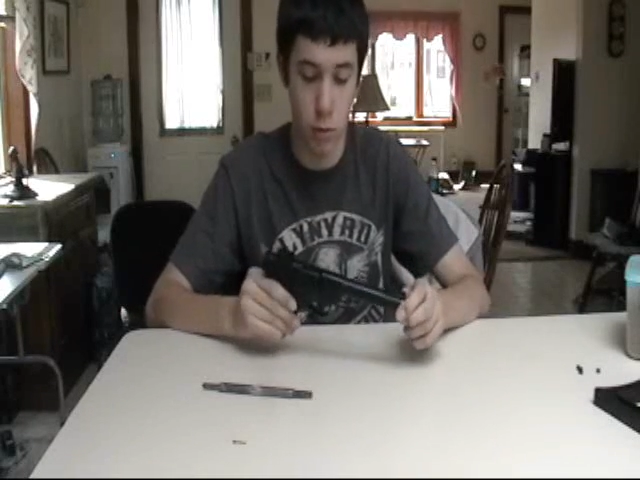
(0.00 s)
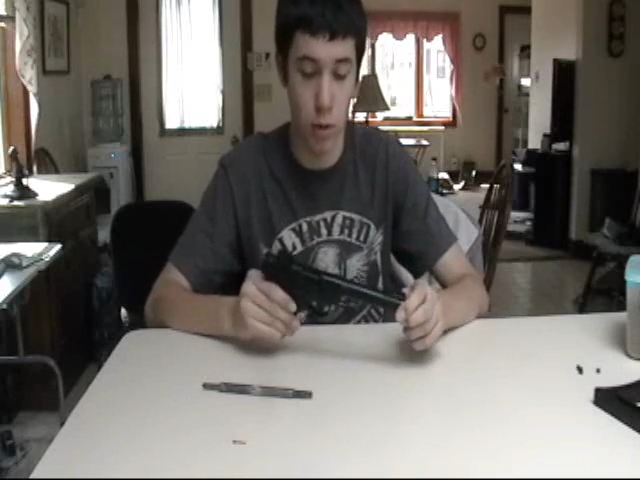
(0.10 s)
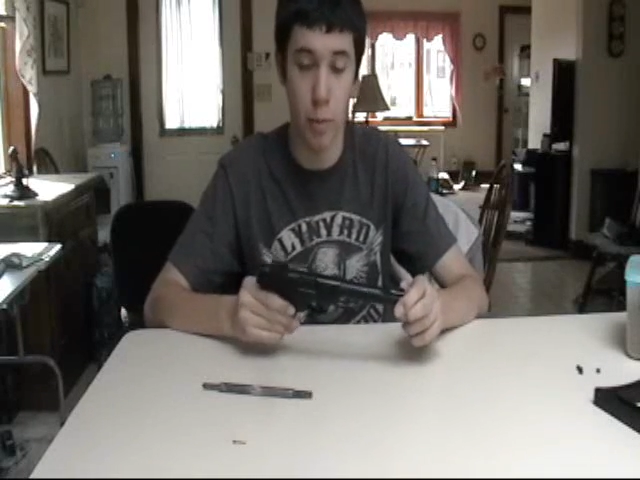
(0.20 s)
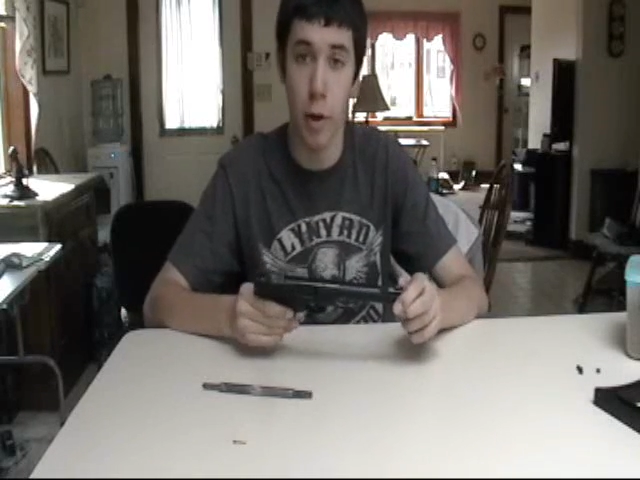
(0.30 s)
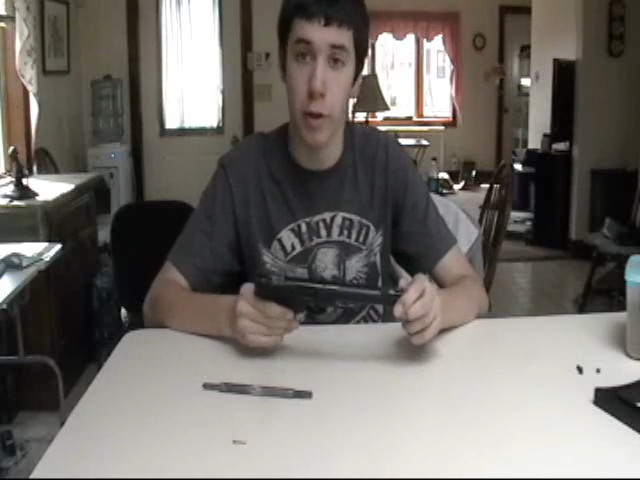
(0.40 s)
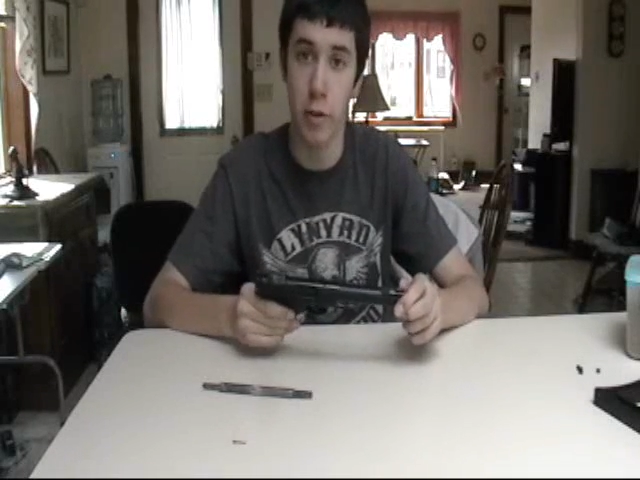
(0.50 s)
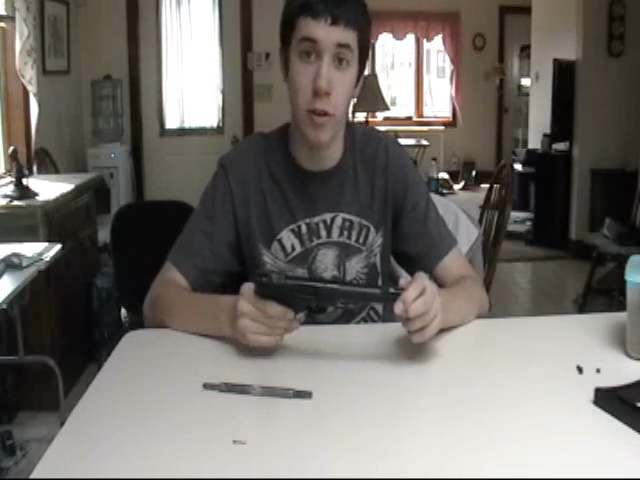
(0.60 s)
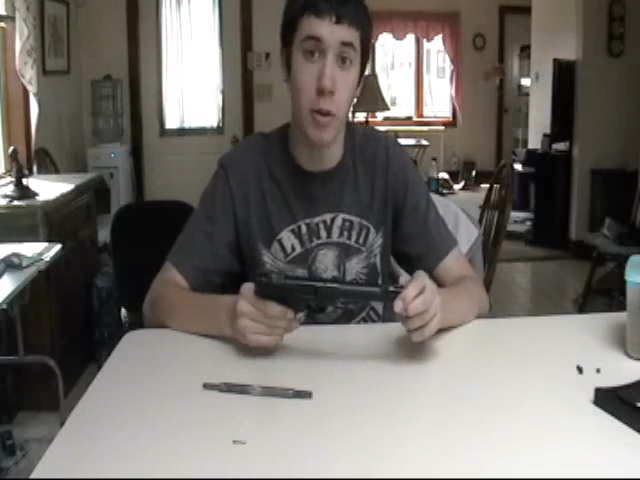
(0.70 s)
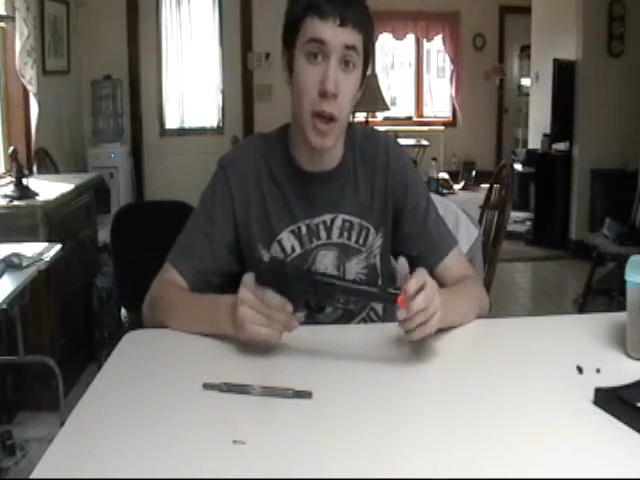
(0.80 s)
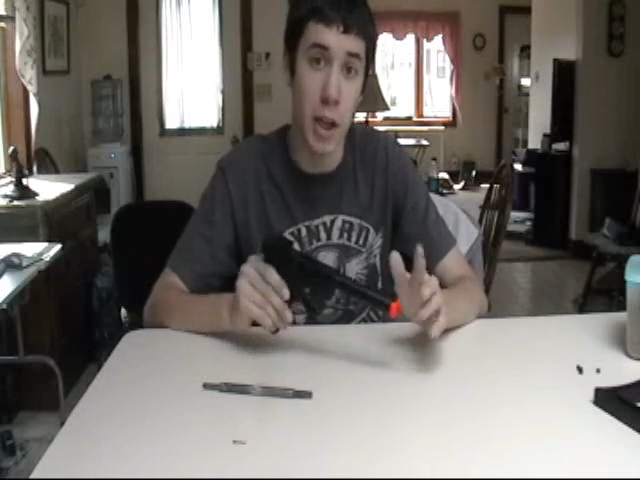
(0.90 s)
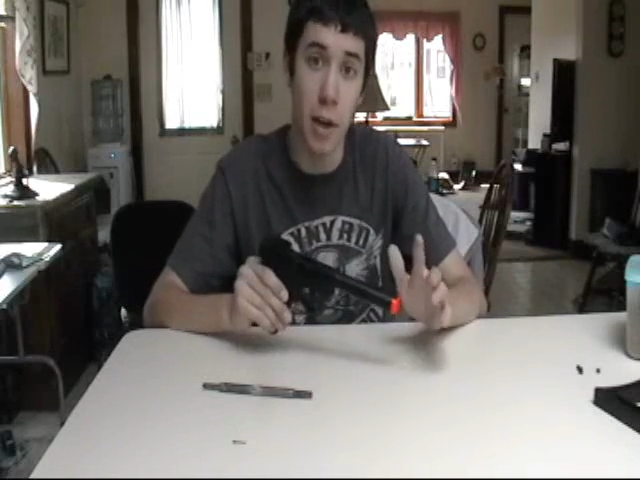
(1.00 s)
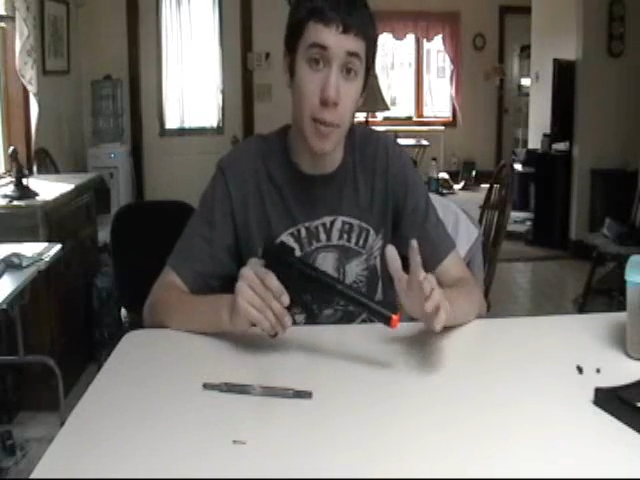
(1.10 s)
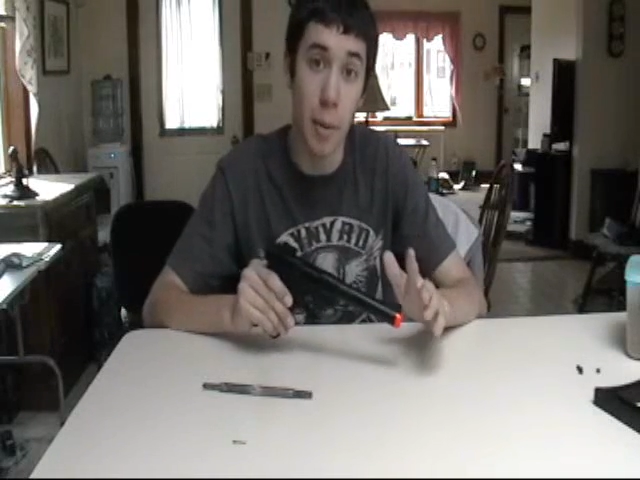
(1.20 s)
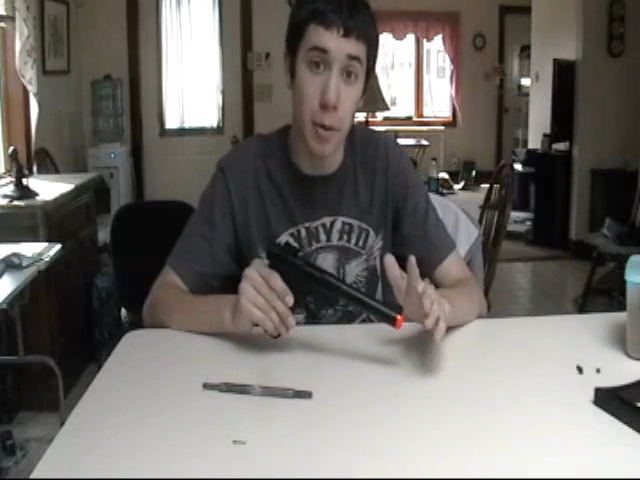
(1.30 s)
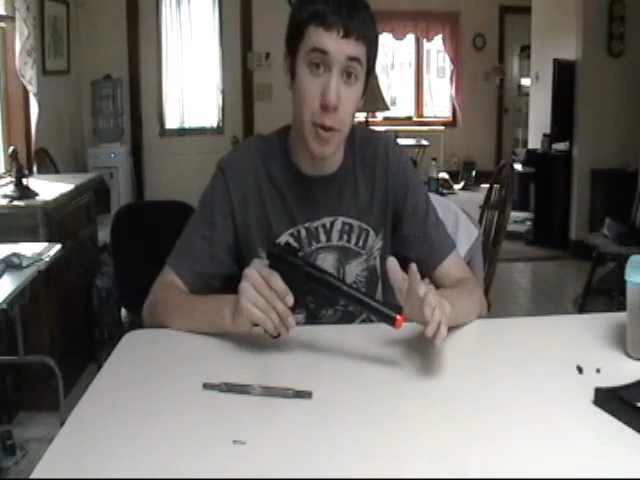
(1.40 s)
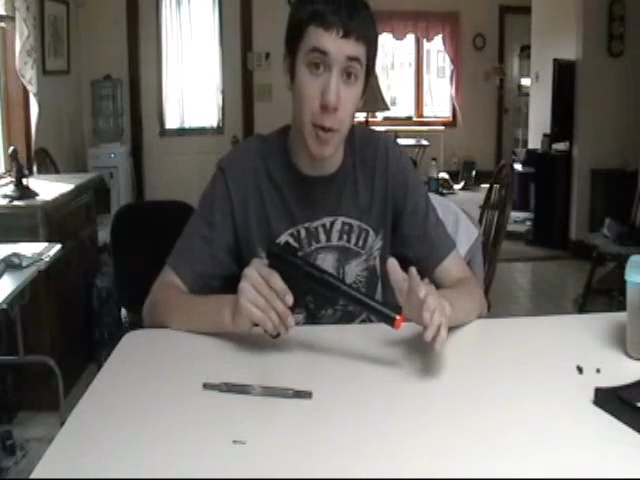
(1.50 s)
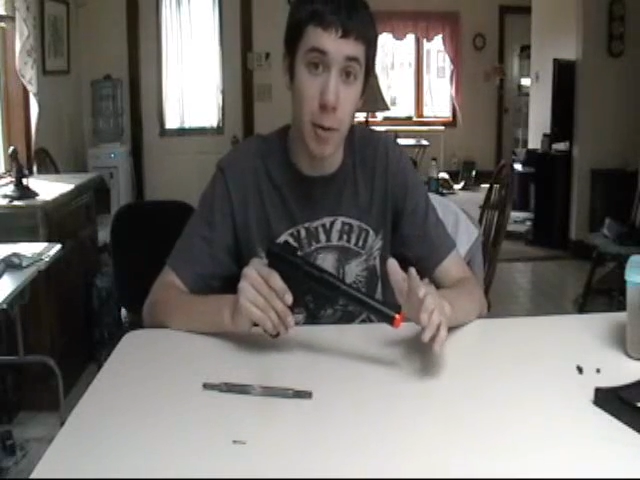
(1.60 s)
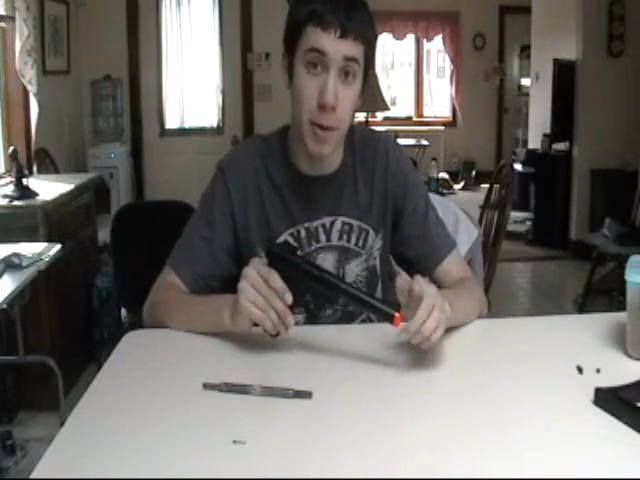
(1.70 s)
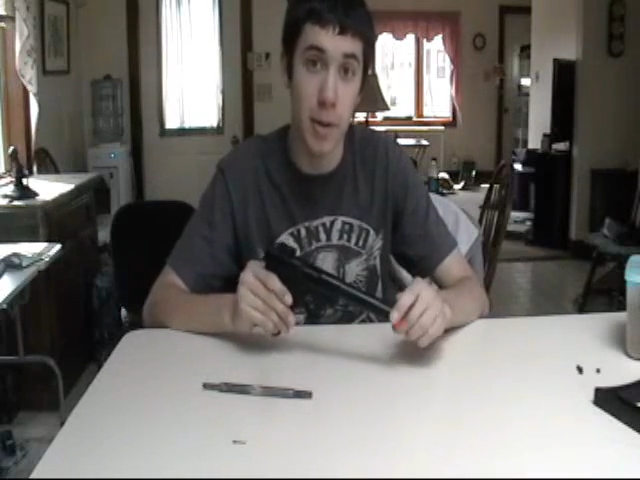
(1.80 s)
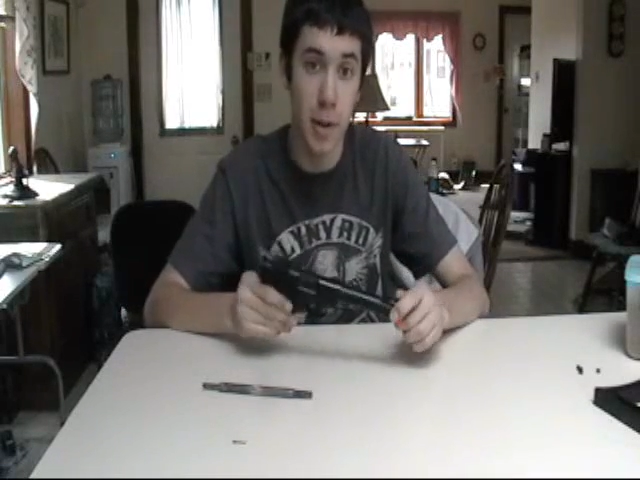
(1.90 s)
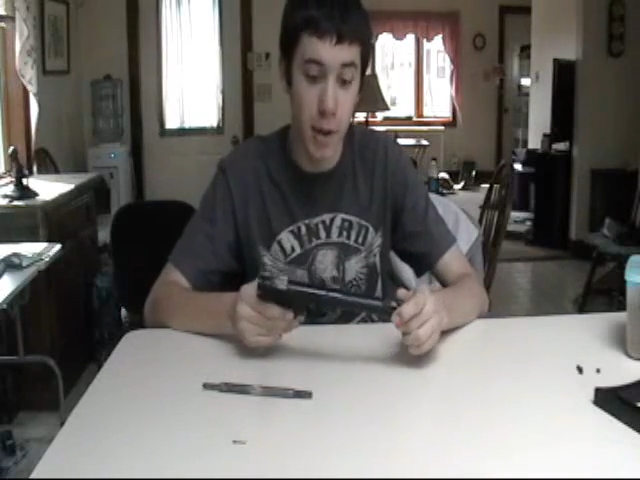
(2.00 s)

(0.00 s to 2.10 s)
or Mark 2. I can't remember at the moment.